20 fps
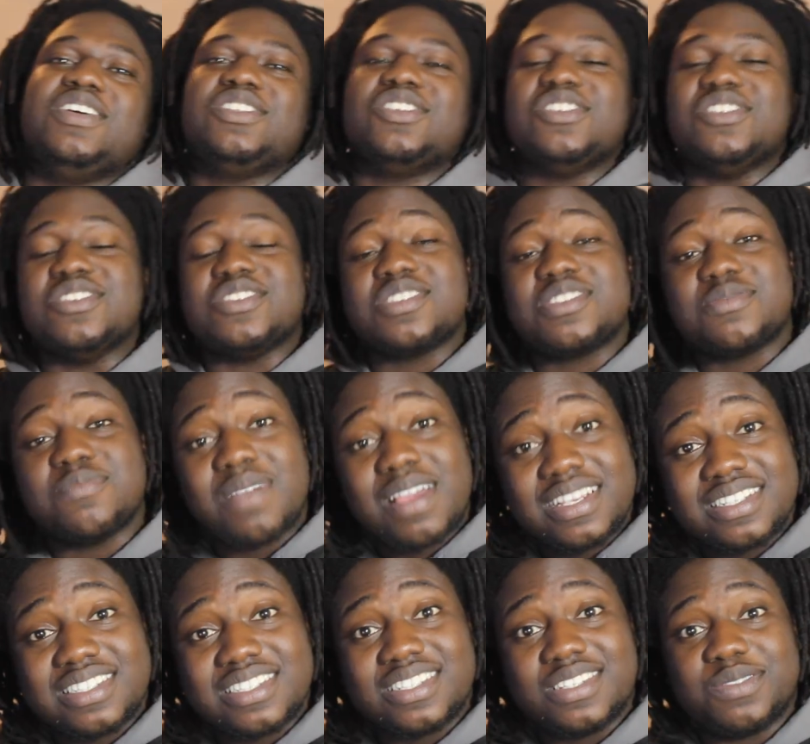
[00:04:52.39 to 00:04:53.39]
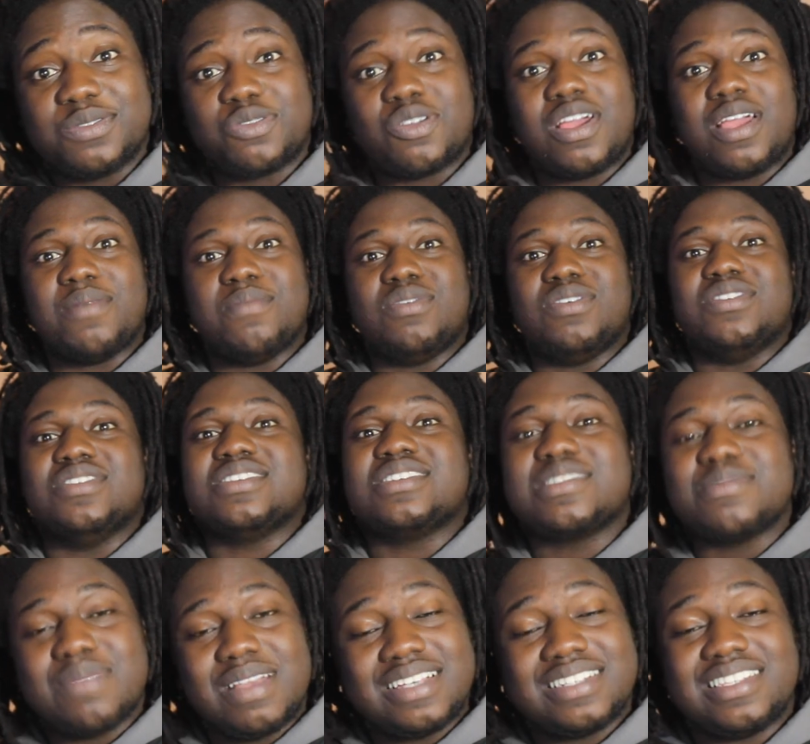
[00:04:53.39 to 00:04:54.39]
Make sure you smash the subscribe button,
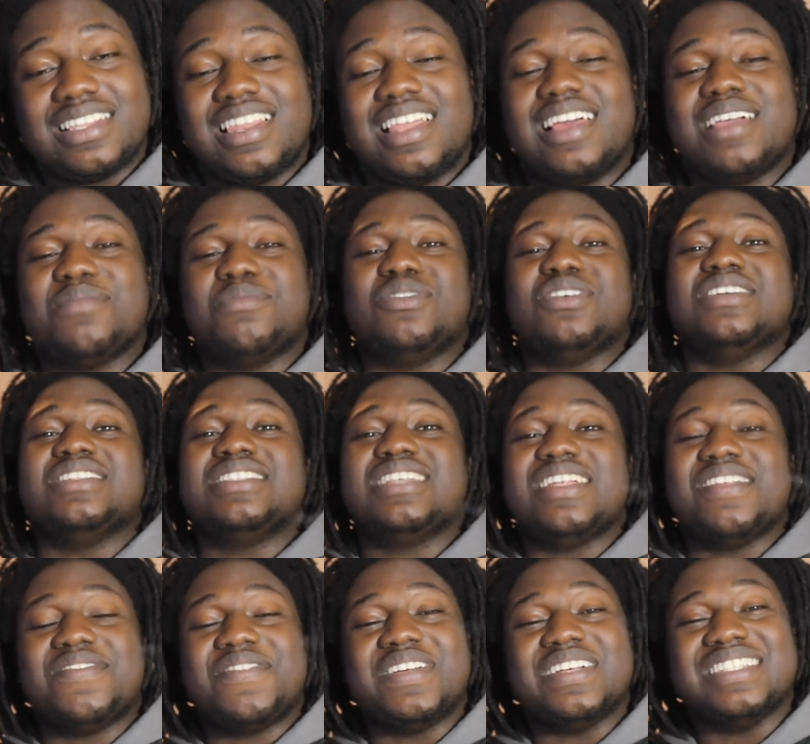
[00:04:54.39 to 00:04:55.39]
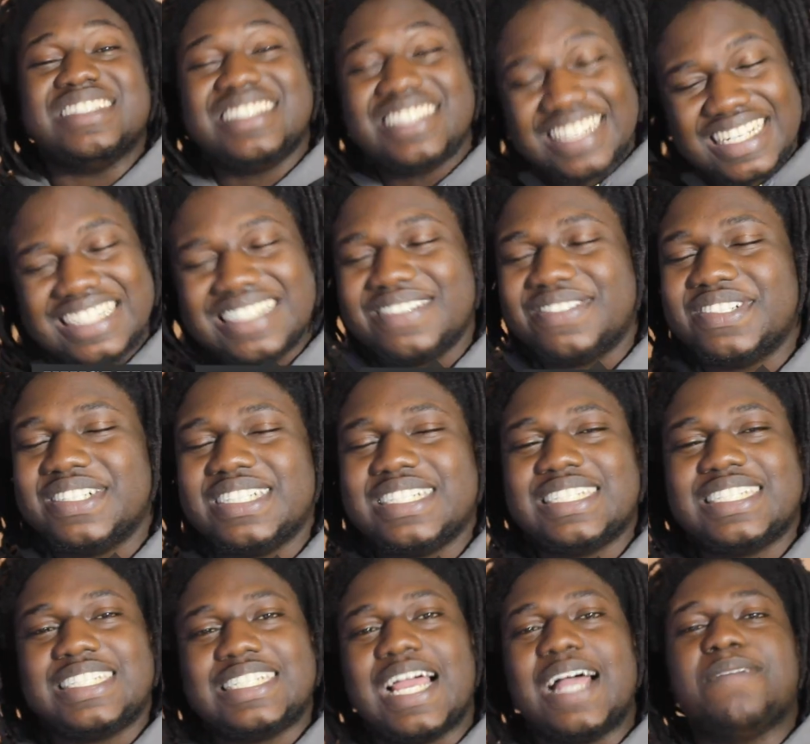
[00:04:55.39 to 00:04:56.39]
smash the like button, tell a friend, stop
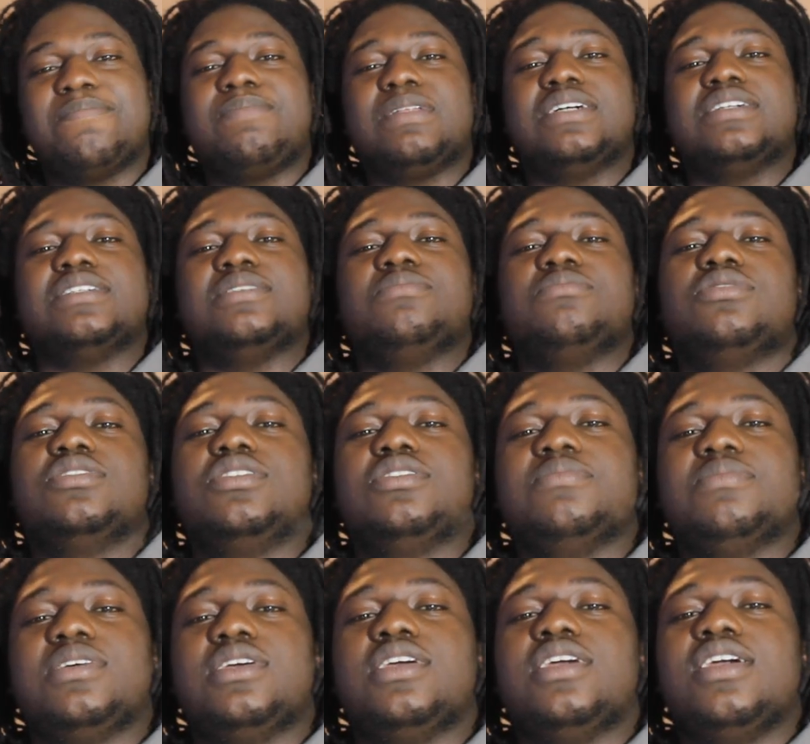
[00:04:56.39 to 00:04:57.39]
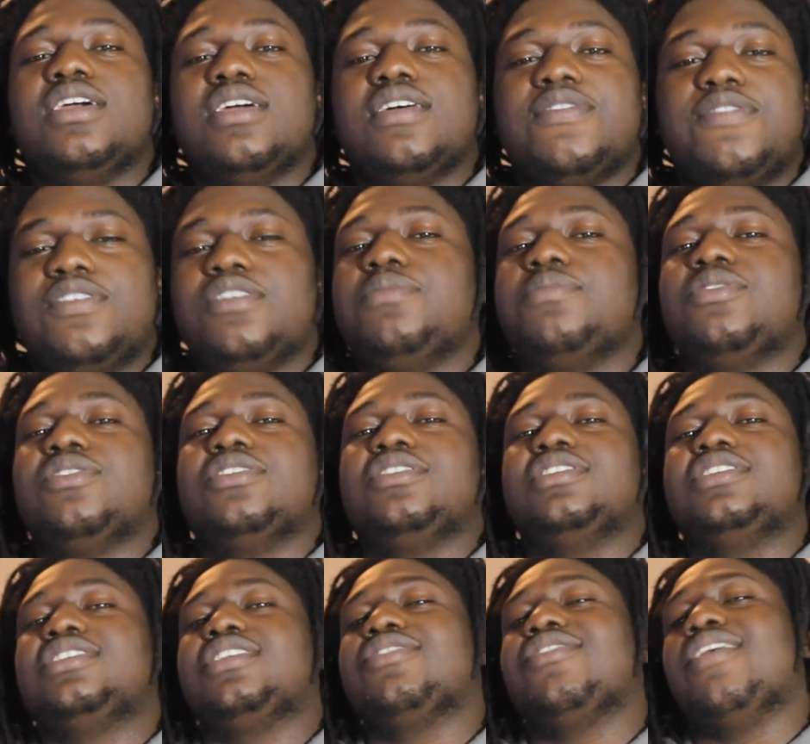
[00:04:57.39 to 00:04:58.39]
playing with the boy, man. Follow me on
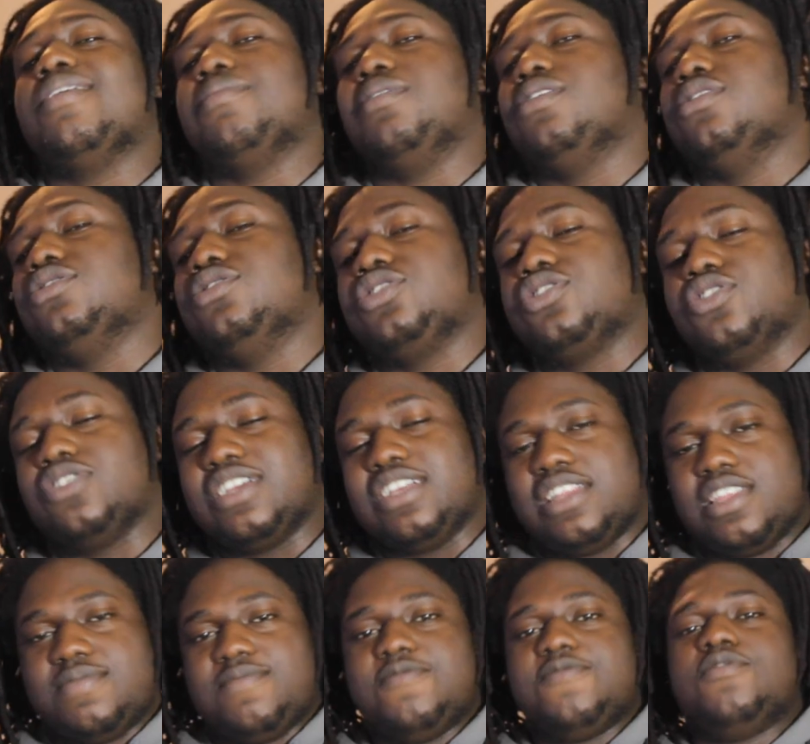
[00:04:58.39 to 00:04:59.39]
Instagram at Unscripted Name.